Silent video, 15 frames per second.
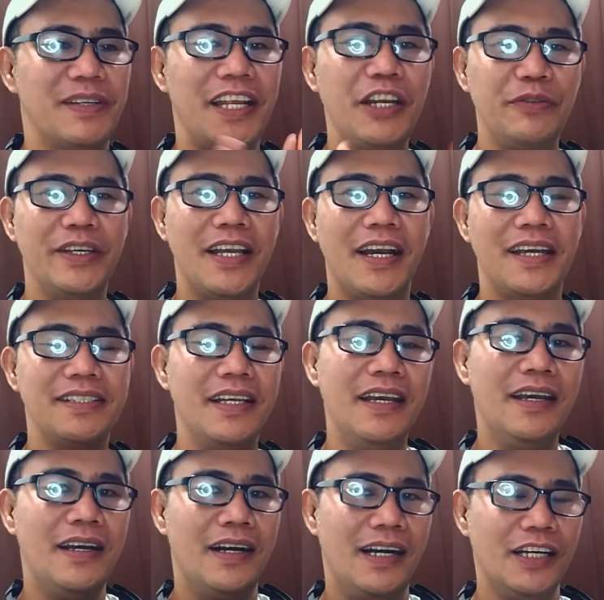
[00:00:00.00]
But anyway guys,
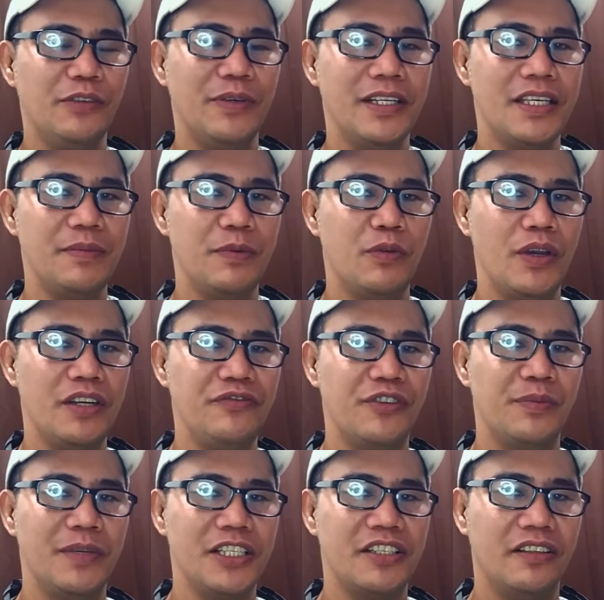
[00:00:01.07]
I don't want to keep you waiting
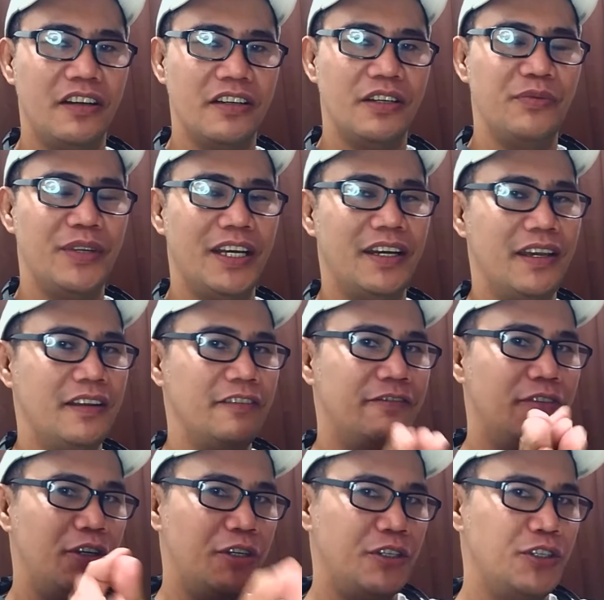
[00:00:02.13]
for much longer. Without any
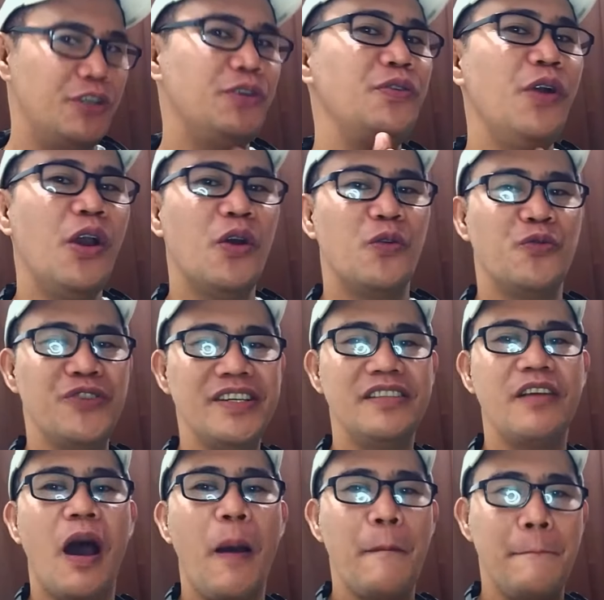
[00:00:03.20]
further ado,
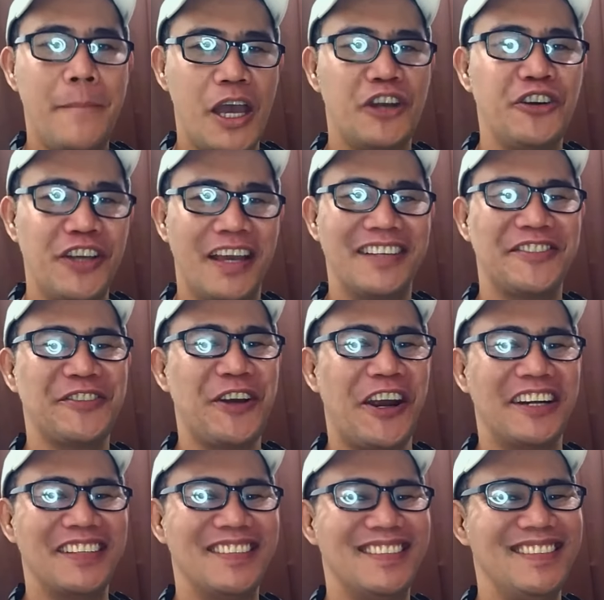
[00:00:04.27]
we'd better get
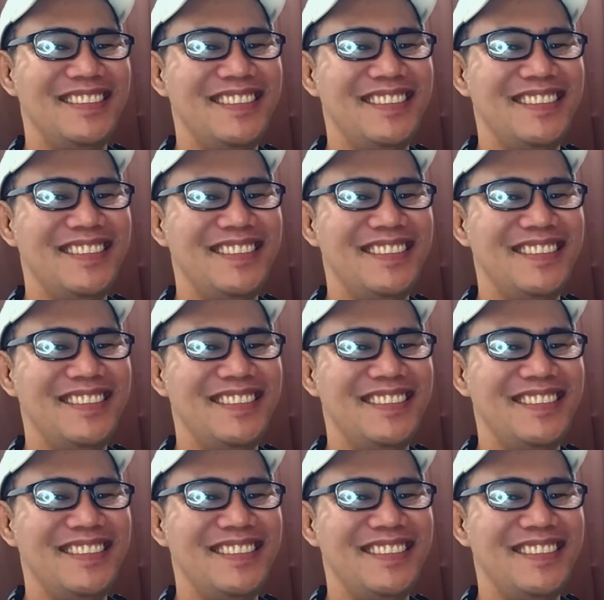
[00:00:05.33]
started.